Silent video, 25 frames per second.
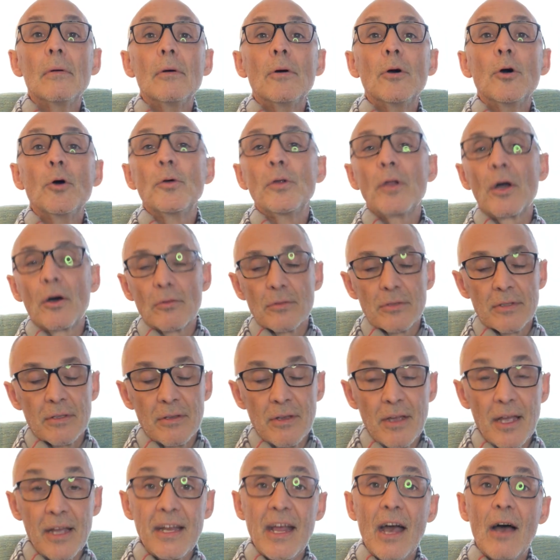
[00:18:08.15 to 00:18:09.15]
Who knows?
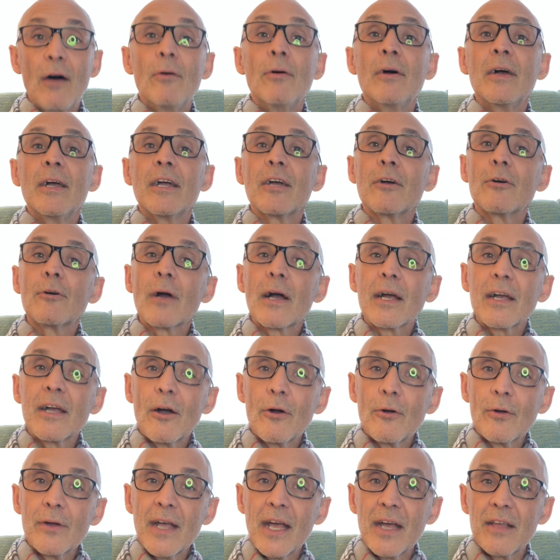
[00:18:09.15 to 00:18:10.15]
Anyhow, here I
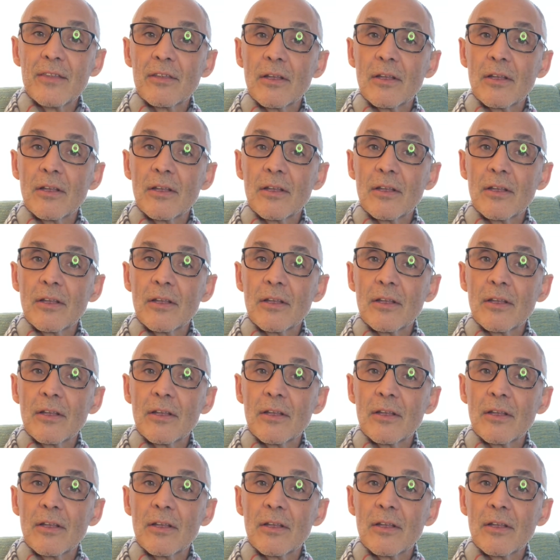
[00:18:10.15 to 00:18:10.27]
go again.